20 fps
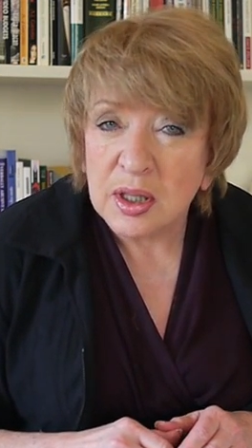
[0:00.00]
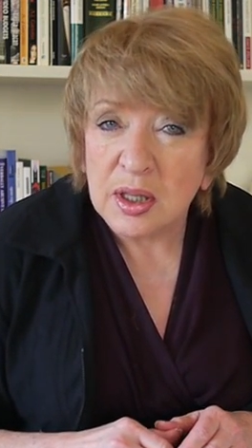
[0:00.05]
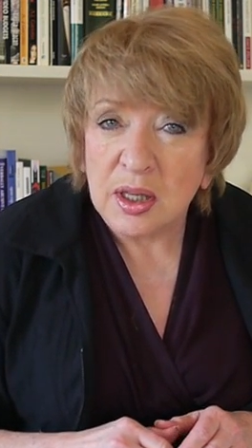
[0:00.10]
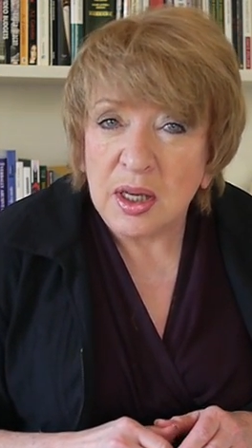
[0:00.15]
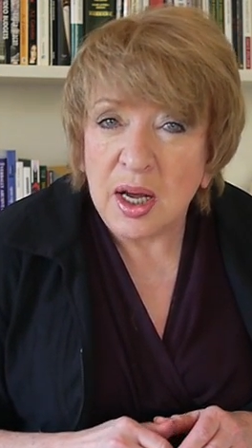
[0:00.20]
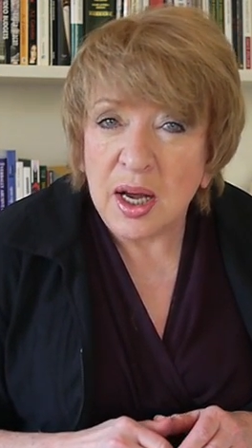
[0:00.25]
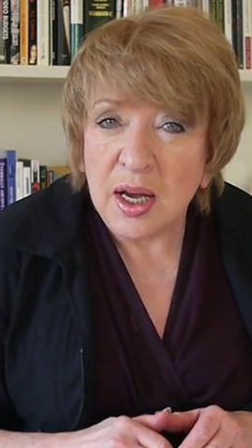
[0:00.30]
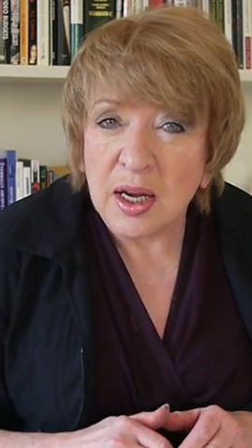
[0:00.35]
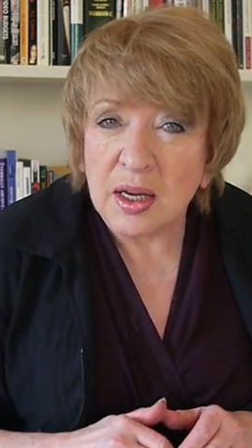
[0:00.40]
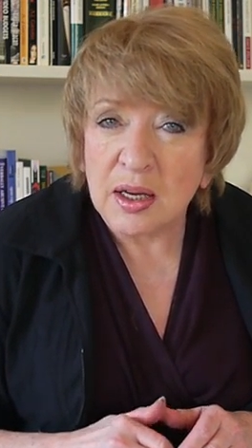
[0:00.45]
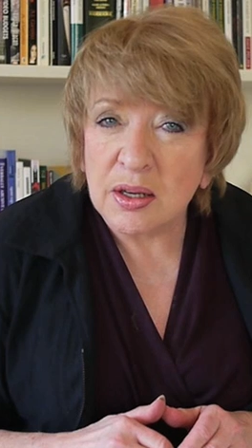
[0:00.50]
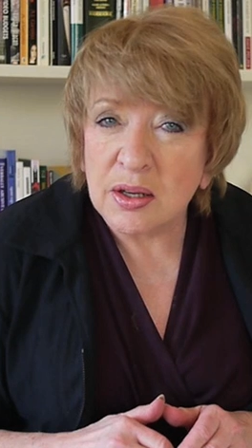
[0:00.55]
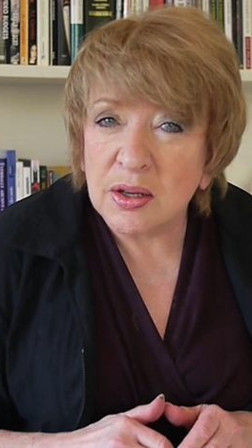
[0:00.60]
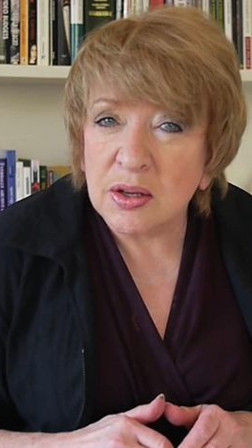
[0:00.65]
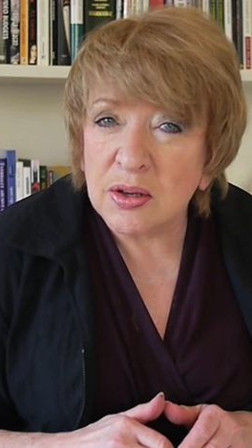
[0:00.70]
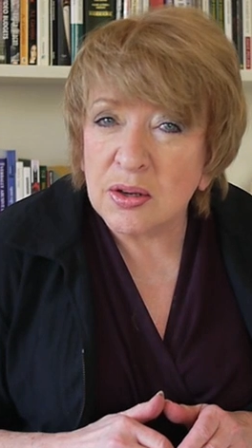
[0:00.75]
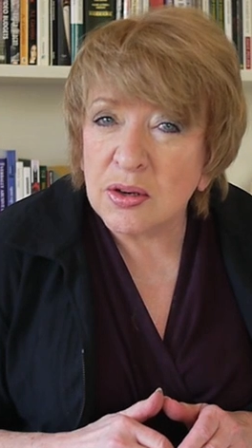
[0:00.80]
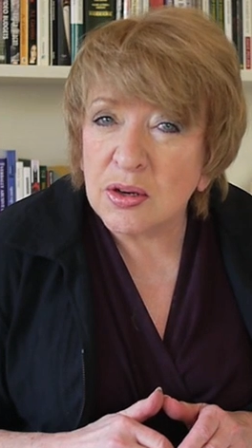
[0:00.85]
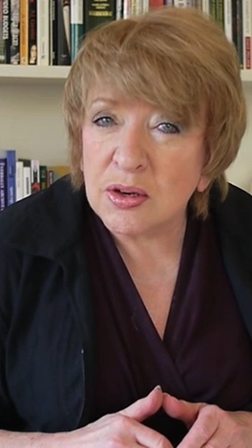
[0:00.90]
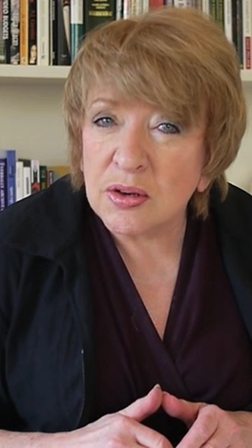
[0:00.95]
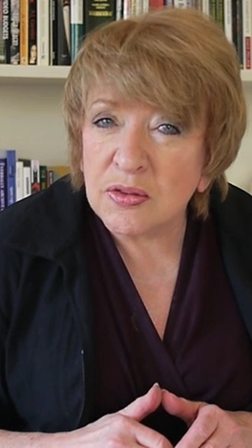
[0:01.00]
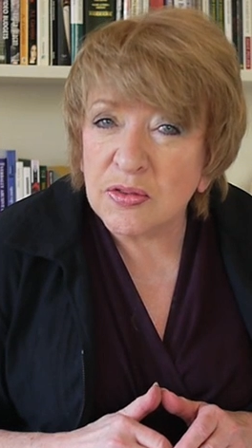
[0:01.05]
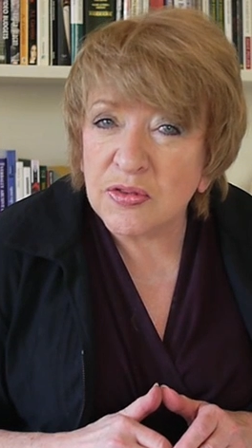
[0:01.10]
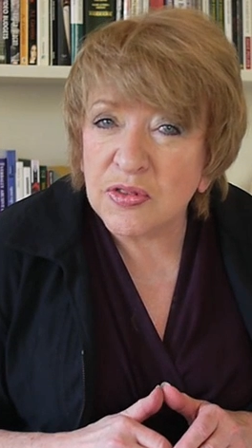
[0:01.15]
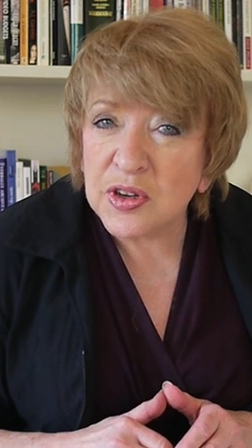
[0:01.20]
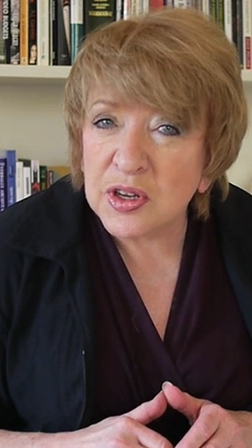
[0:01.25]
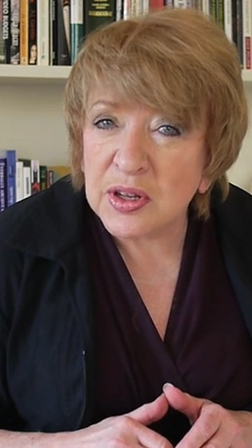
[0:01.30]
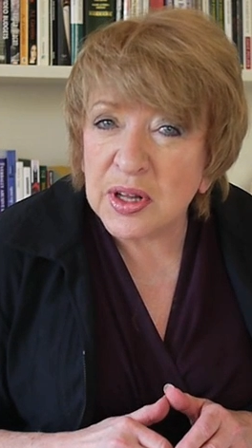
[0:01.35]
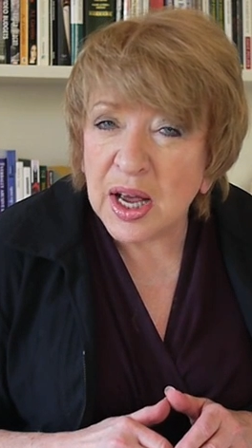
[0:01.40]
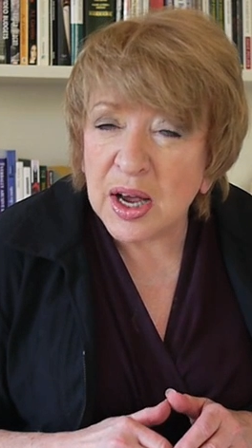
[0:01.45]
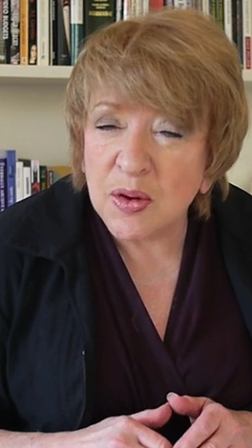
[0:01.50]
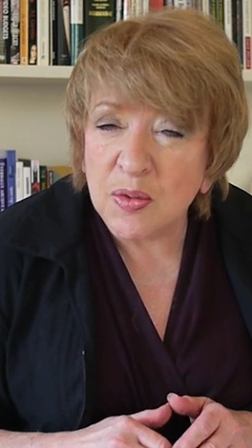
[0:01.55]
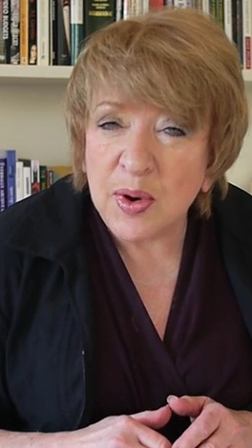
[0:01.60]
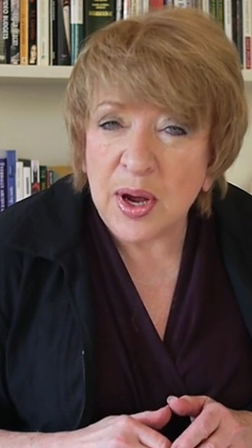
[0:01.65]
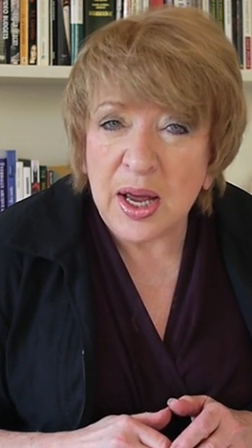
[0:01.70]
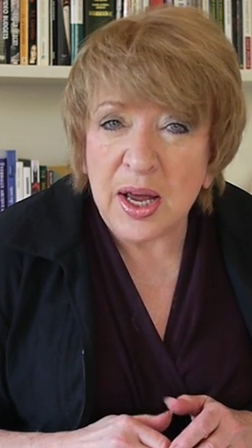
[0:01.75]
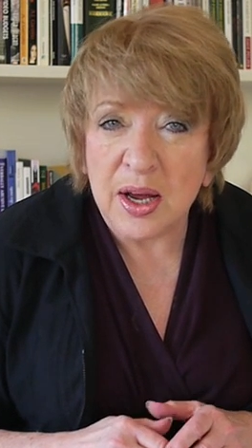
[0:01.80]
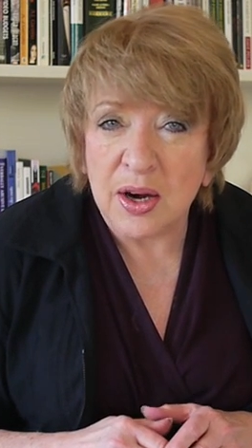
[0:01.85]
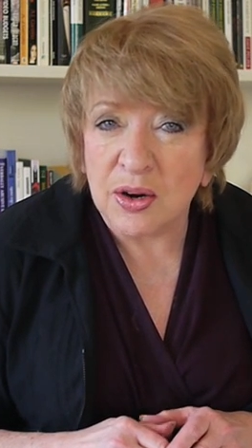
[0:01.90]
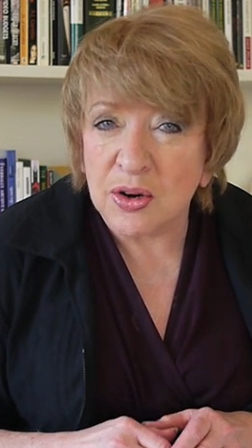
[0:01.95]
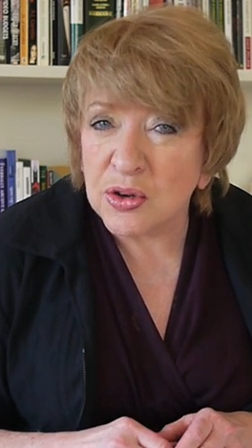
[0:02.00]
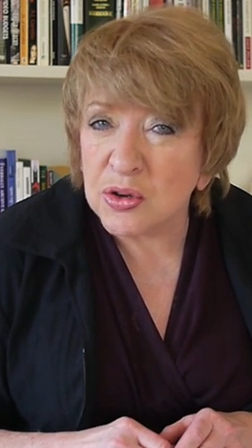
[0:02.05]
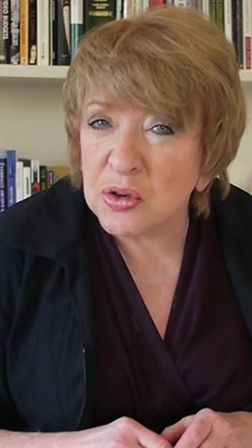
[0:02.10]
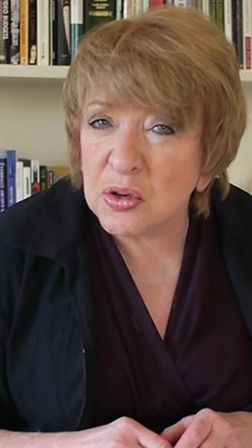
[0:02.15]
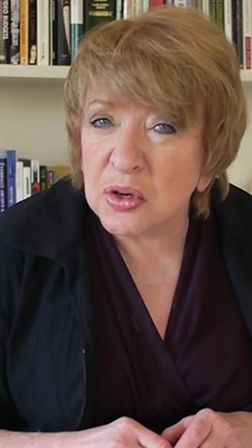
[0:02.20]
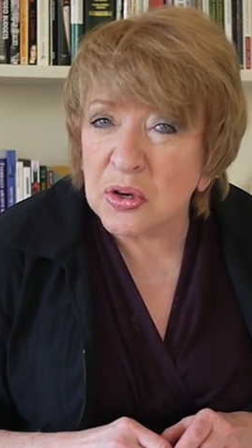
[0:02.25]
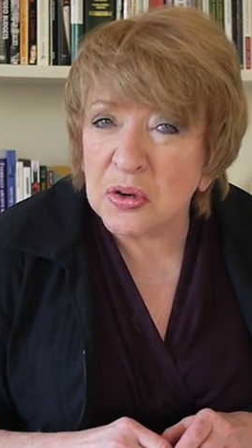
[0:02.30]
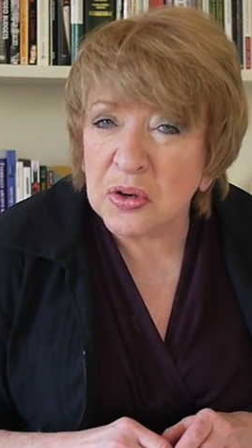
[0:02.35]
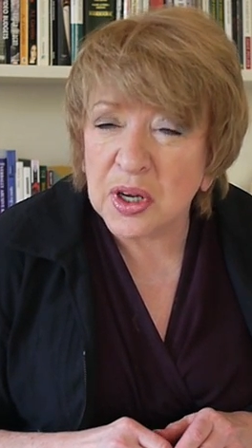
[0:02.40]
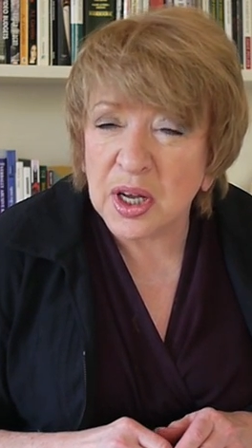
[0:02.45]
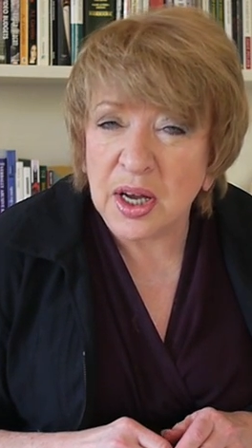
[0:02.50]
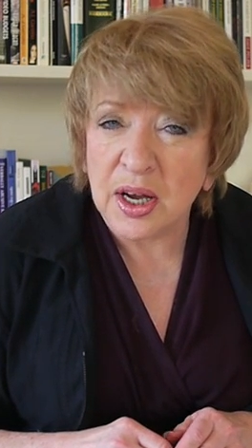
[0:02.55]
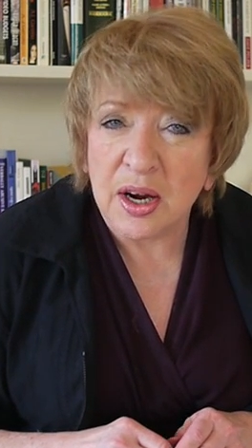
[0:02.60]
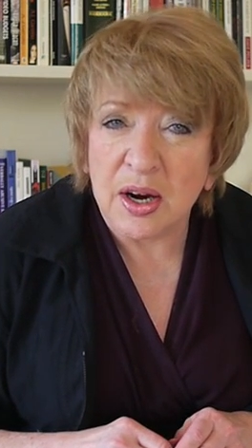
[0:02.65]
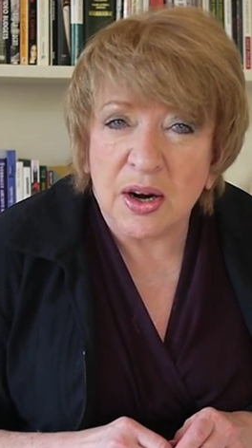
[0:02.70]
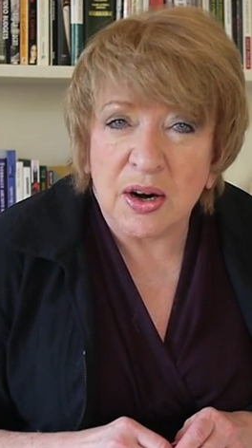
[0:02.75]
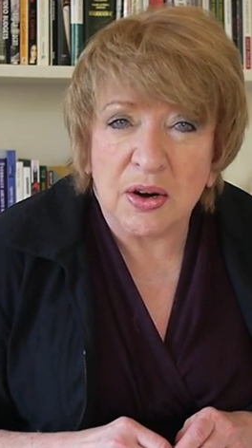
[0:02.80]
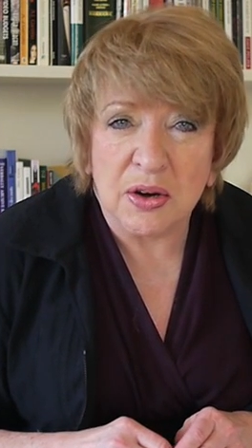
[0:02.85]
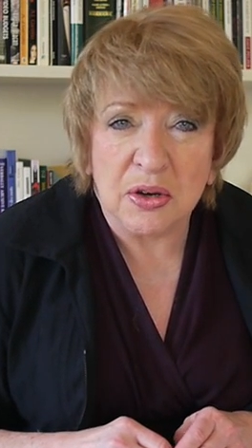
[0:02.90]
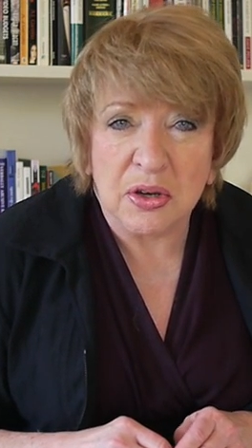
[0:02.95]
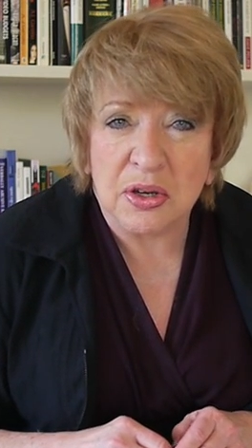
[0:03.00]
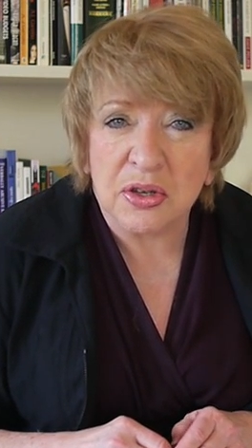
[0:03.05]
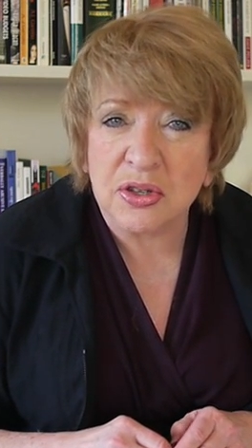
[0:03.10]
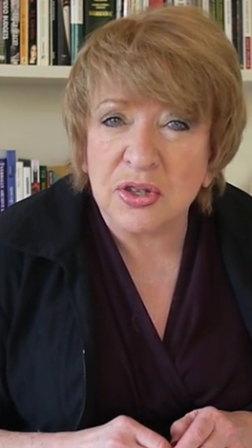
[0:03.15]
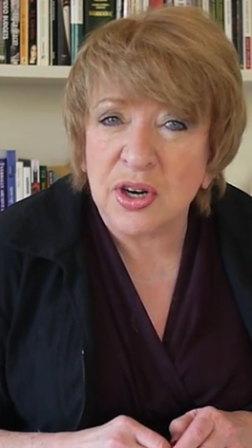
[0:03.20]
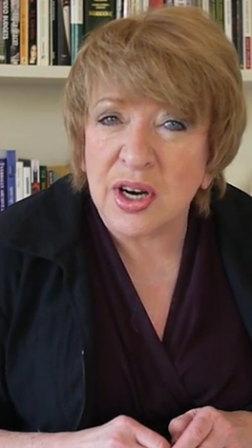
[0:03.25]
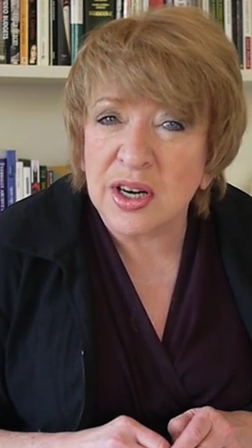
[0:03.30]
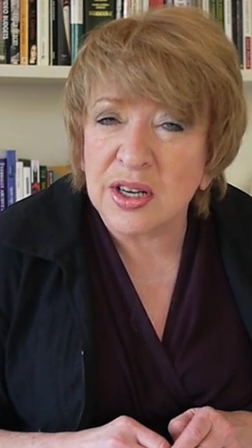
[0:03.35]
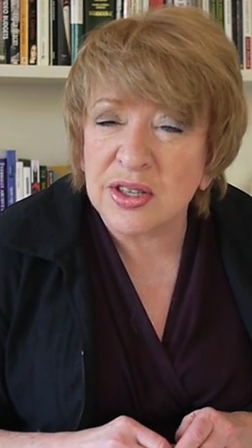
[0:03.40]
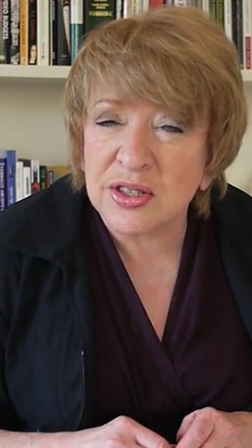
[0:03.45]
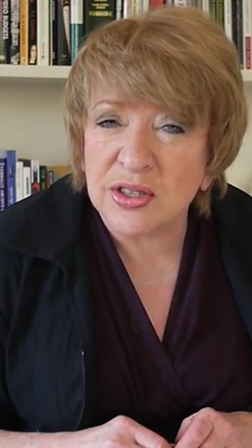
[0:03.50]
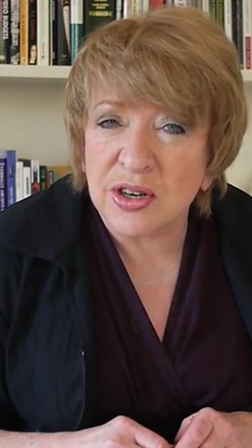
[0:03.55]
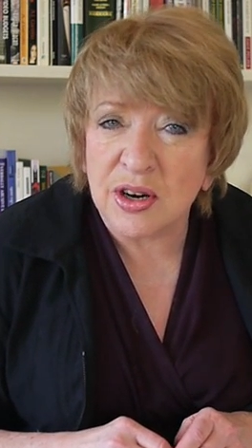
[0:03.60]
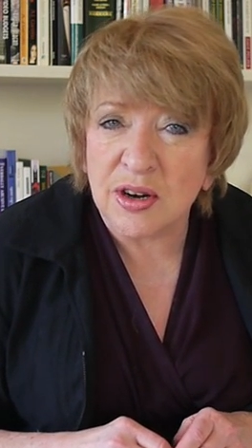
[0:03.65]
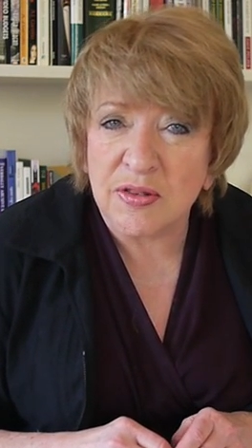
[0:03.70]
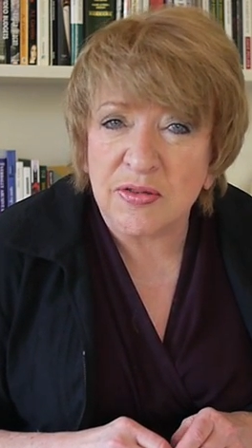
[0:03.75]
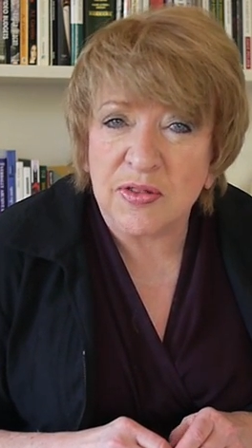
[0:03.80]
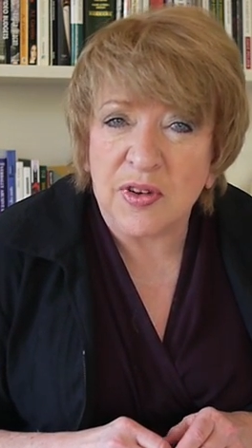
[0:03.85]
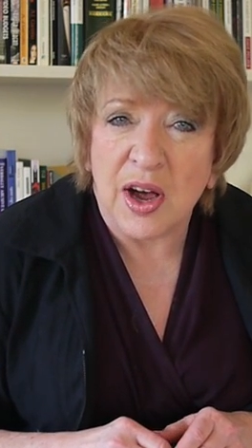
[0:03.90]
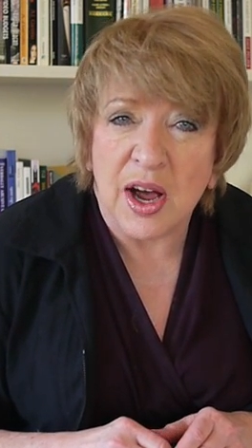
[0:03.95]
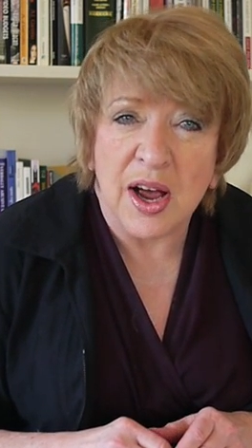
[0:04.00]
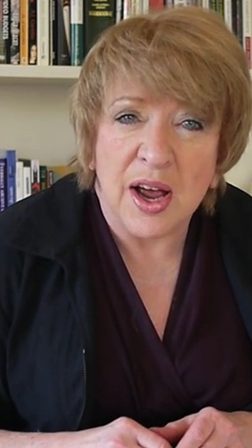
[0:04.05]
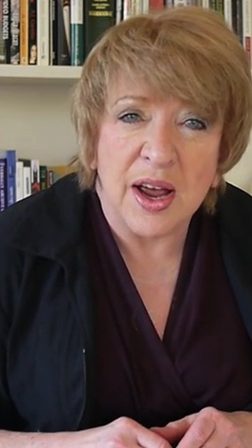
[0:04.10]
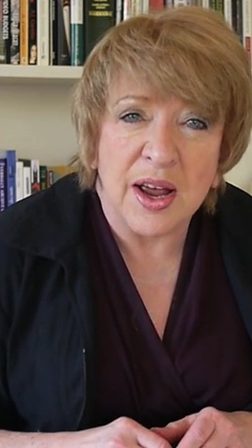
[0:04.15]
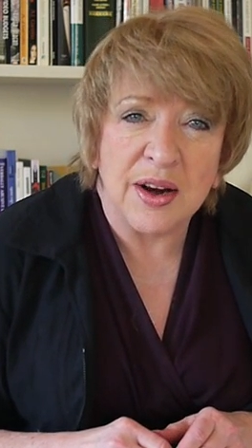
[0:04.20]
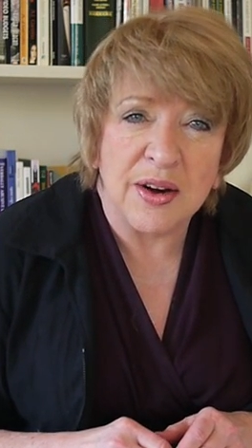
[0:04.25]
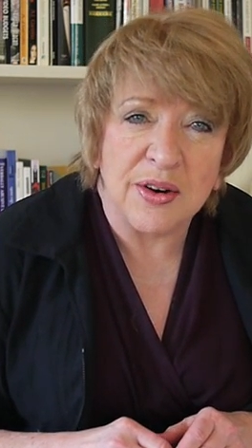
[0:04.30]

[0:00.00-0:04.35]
like you don't feel that way, or you don't care, or you're trying to start a fight.